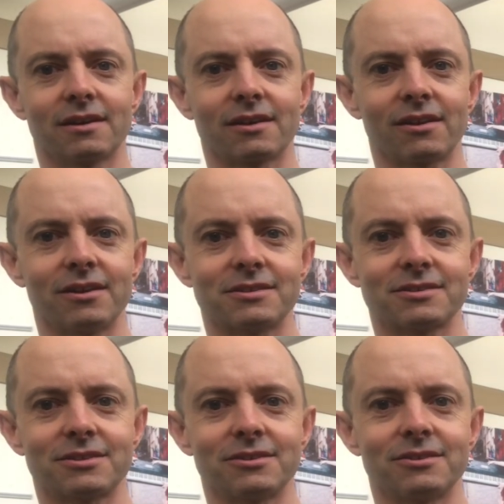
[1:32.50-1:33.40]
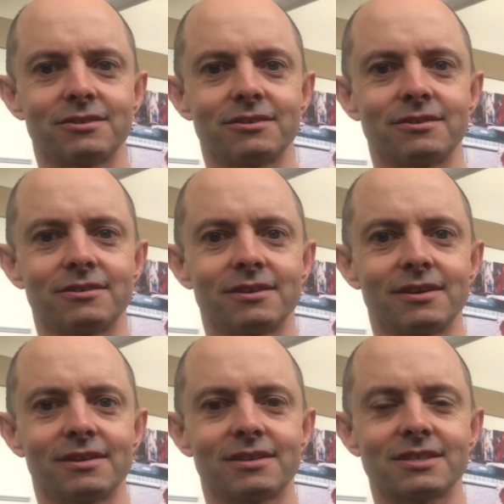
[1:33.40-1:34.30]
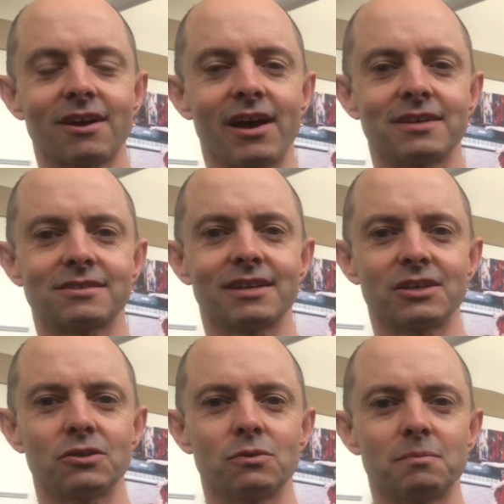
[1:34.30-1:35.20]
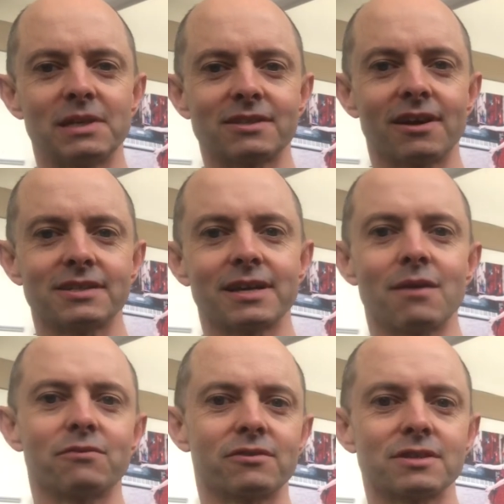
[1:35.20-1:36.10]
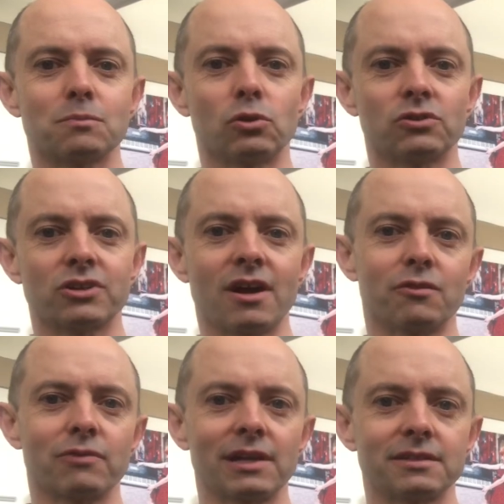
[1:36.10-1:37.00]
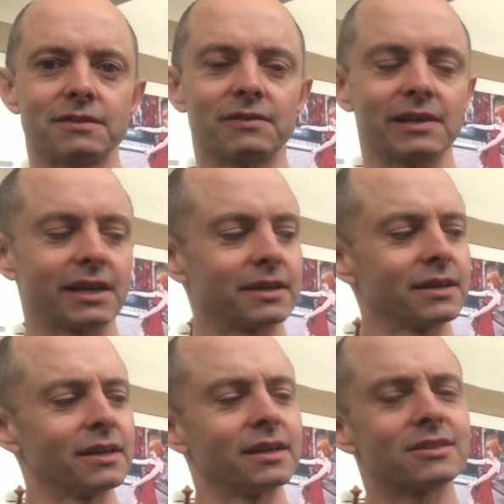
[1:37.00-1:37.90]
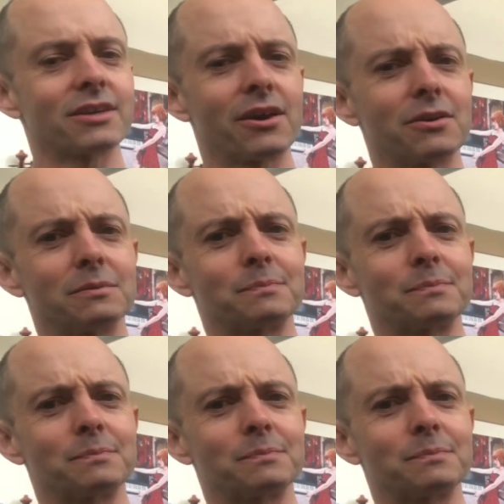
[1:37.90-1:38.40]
close to the size that you would be sizing up for a small child relatively. So